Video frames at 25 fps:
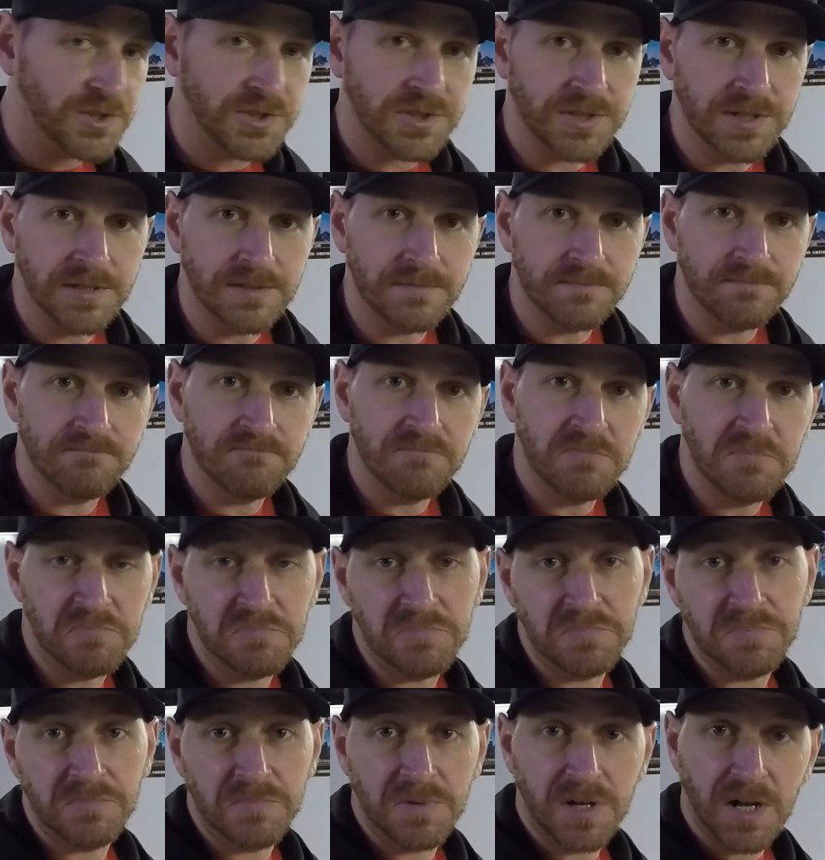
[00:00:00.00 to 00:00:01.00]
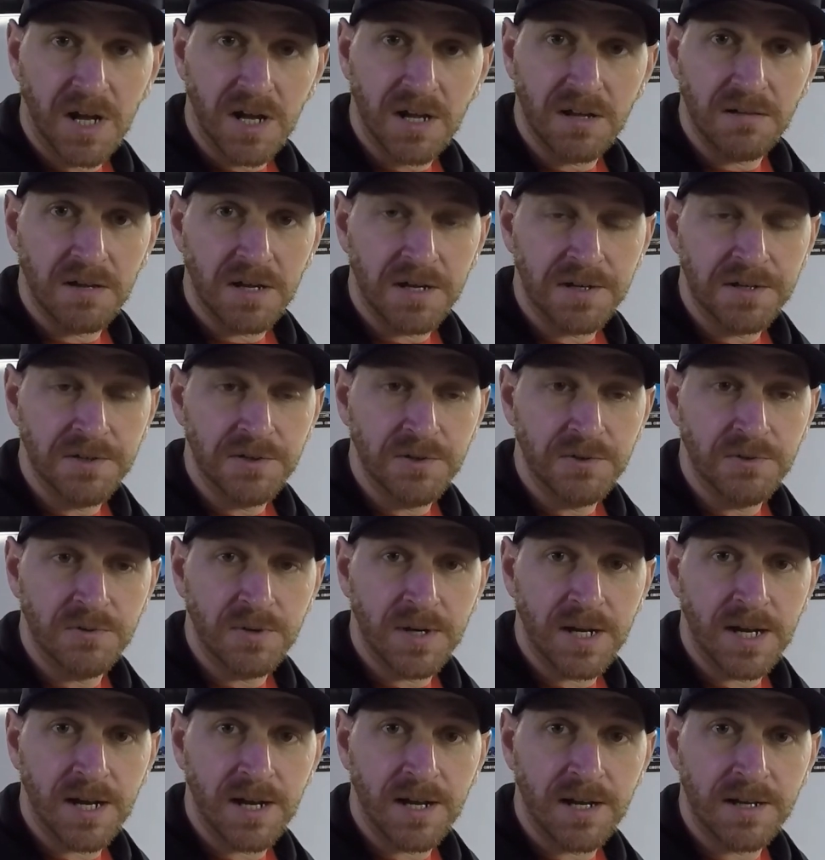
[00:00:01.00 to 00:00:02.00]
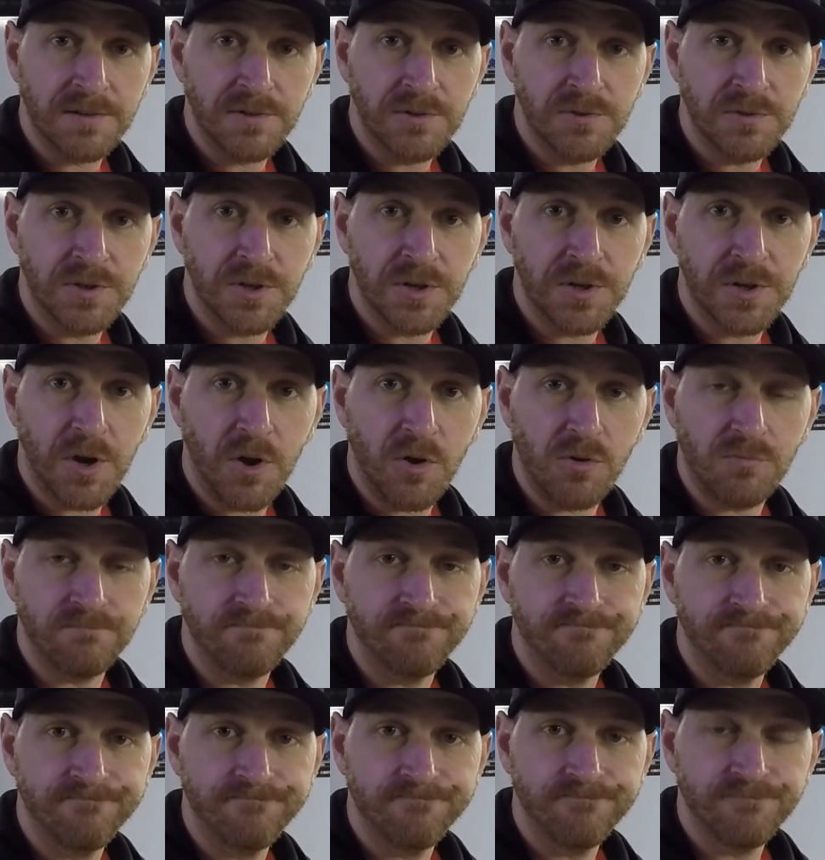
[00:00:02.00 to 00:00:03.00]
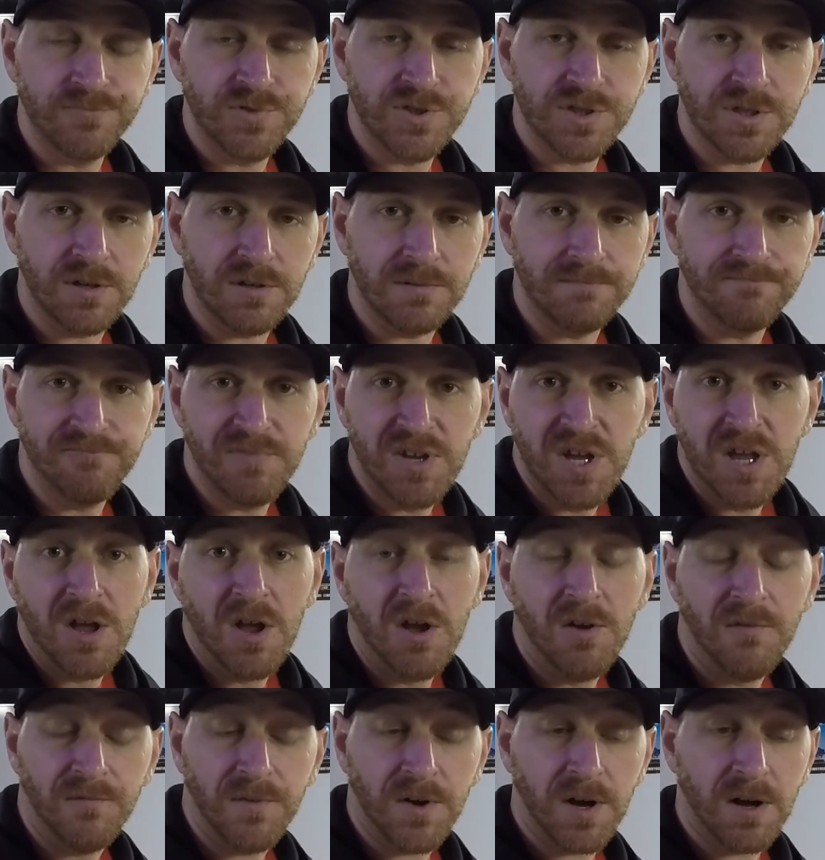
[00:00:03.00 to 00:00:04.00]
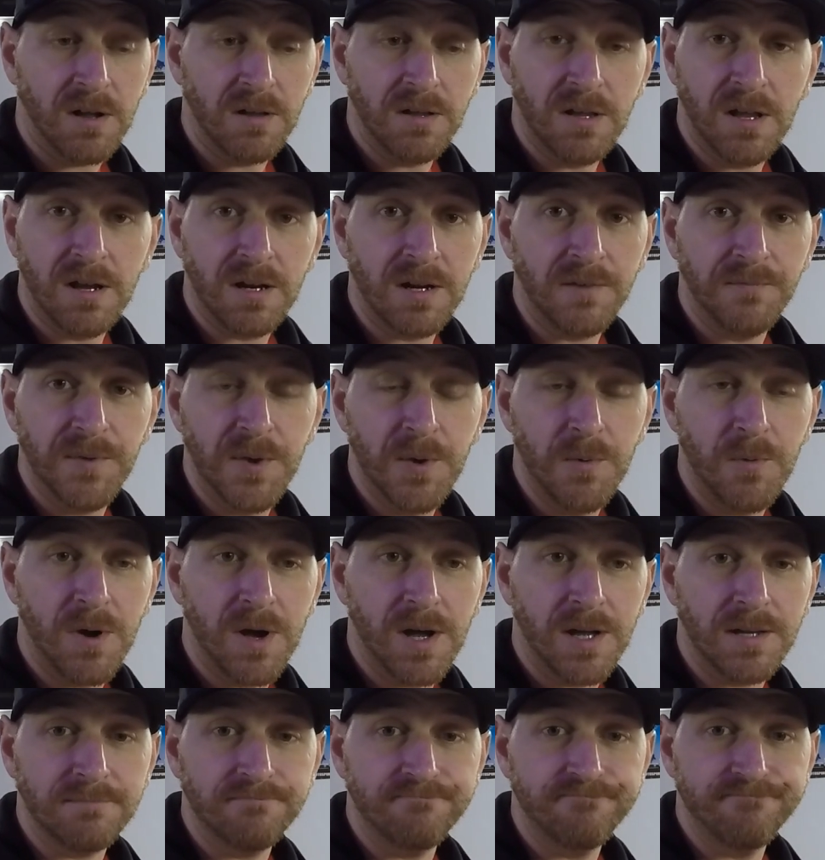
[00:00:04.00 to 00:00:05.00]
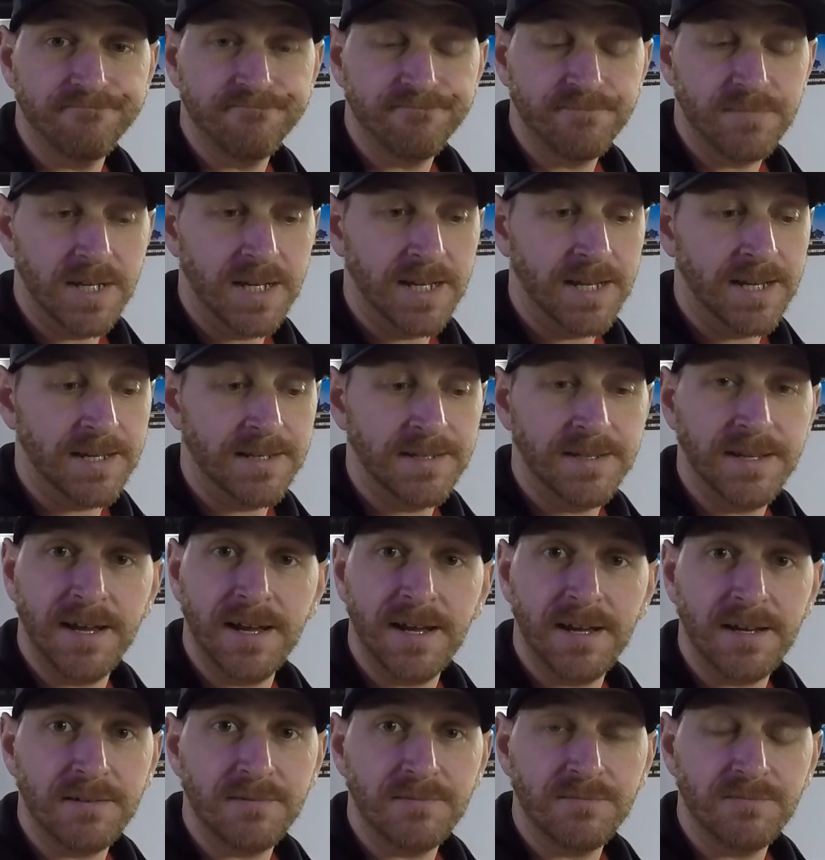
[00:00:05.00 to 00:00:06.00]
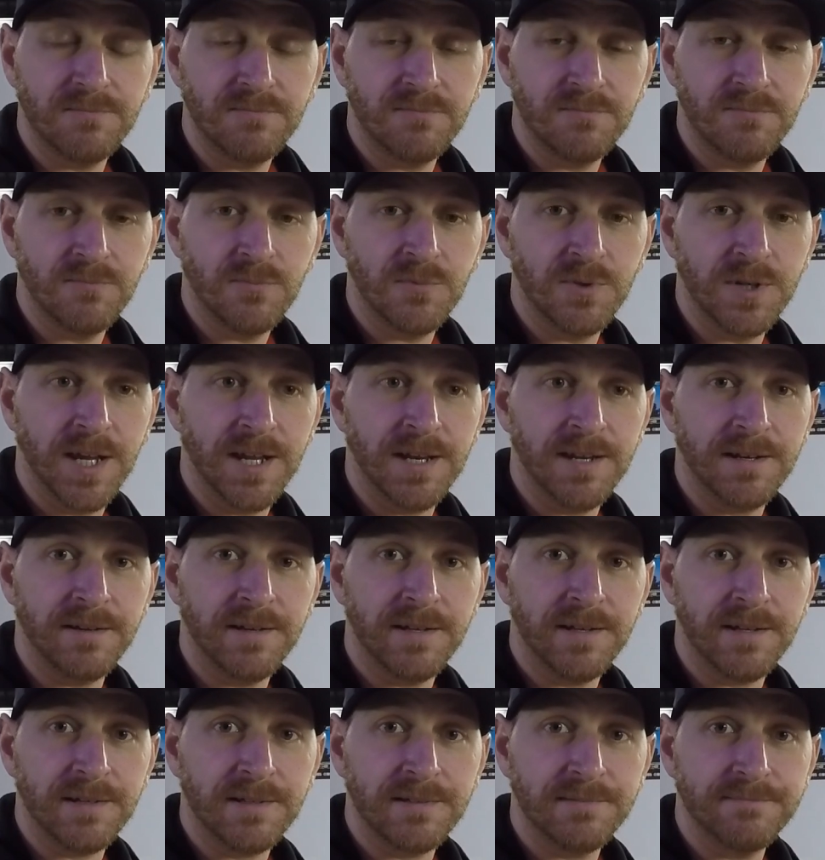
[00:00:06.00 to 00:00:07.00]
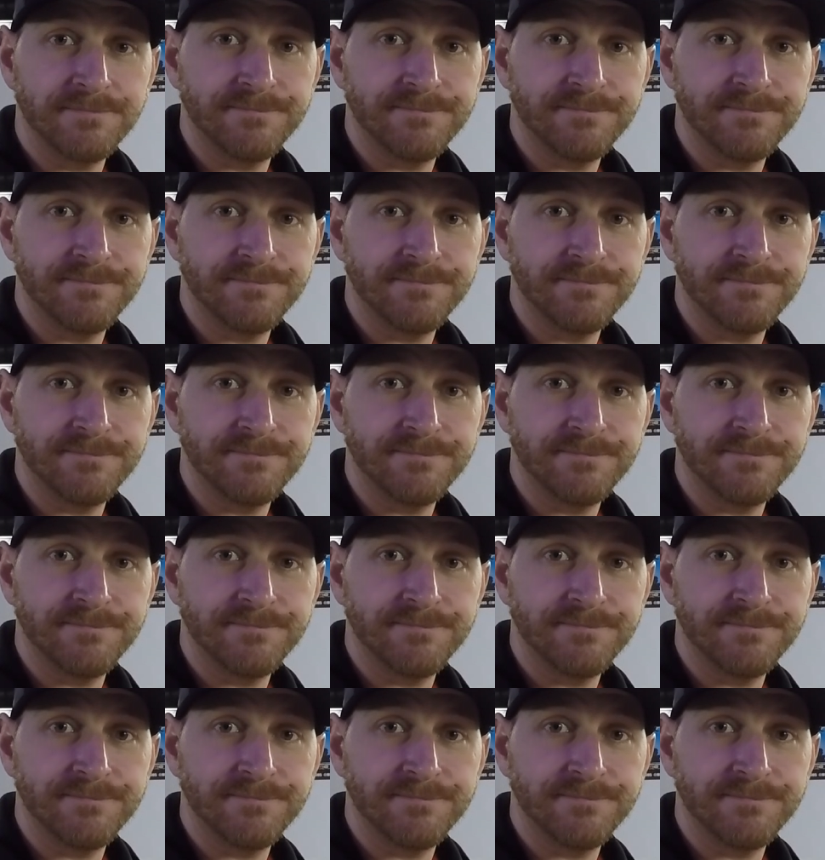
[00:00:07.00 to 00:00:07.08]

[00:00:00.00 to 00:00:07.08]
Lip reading: and a new good home. So follow along if you want, and we'll get it done.